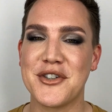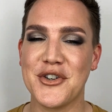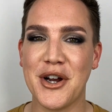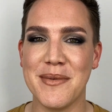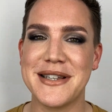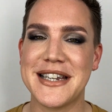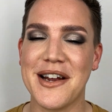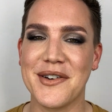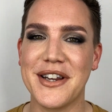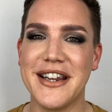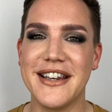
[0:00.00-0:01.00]
to your comments
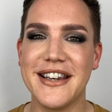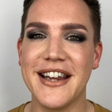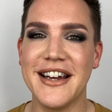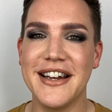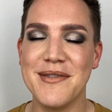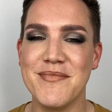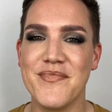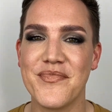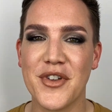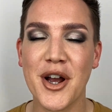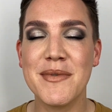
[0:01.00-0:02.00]
down in
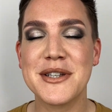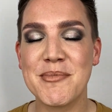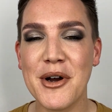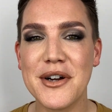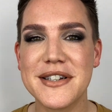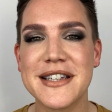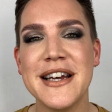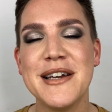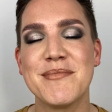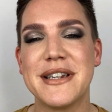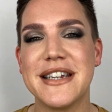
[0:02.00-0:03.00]
the comments box.
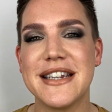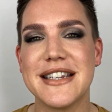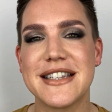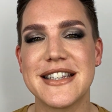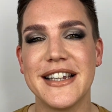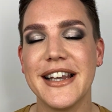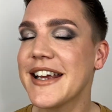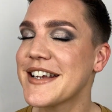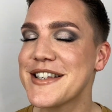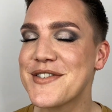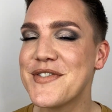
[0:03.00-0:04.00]
Please like
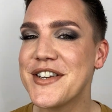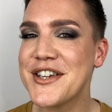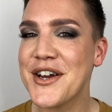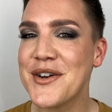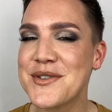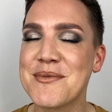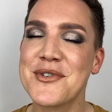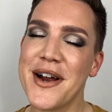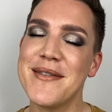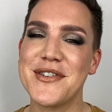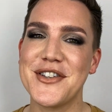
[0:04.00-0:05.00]
this video,
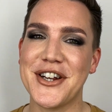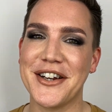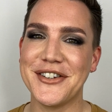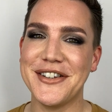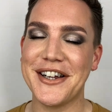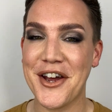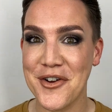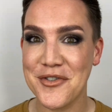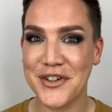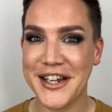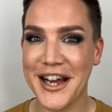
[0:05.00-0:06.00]
subscribe to the channel, and
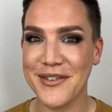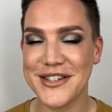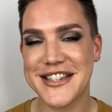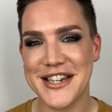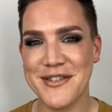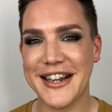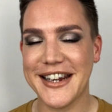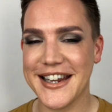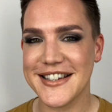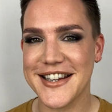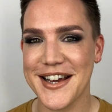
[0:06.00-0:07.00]
hopefully I will see you again
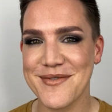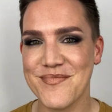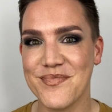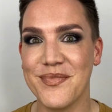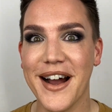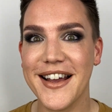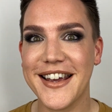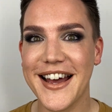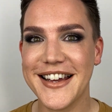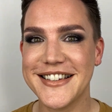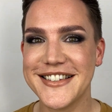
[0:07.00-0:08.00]
next time. Bye
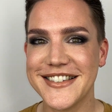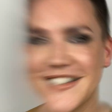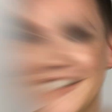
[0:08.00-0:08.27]
guys.